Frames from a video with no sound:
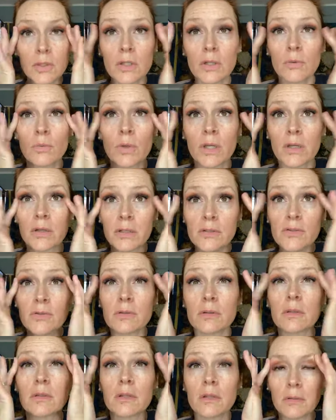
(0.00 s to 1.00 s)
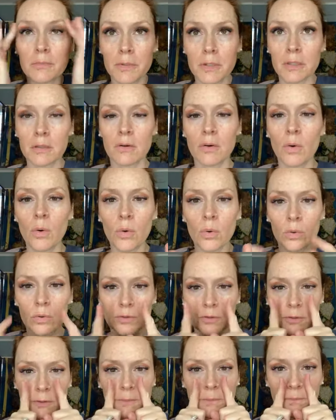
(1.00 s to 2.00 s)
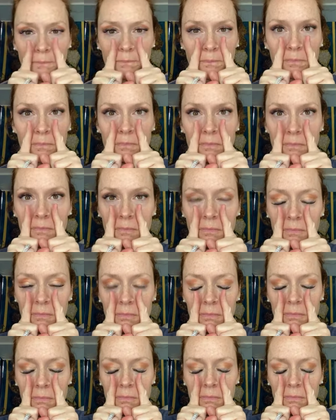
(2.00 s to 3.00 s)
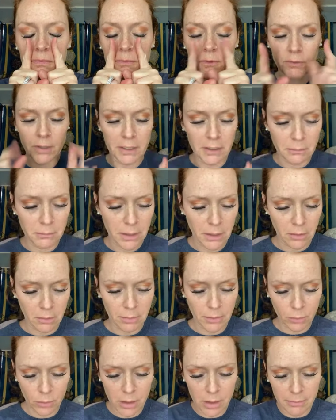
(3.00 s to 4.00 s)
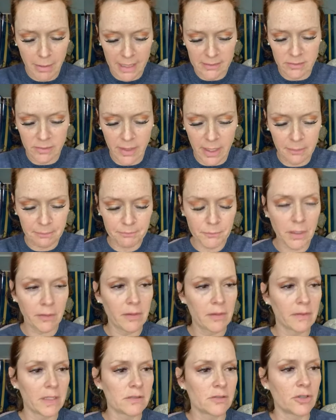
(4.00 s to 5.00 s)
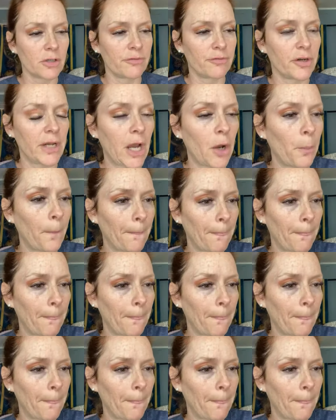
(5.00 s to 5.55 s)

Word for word: We could do a little bit of gold right in the middle, but we'll come back to that. I think that's good for now.